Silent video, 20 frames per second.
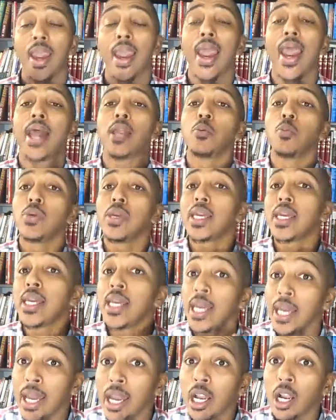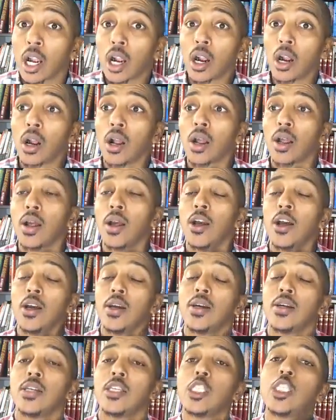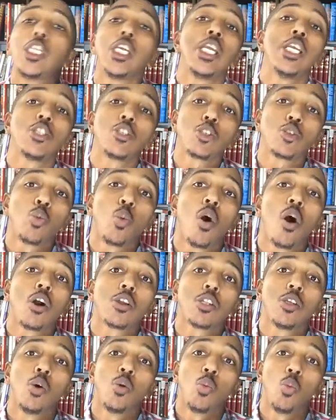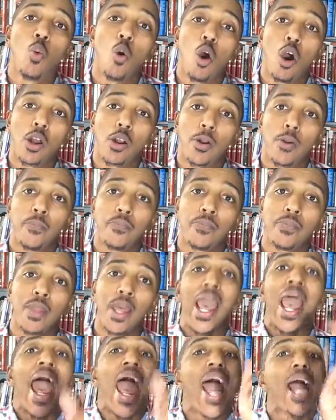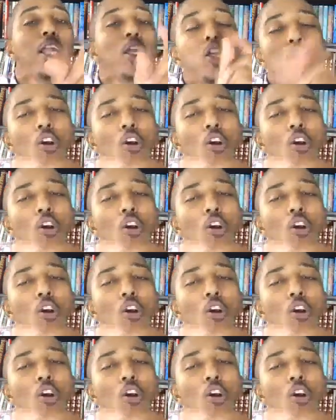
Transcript: and we hear Jesus walked on water. And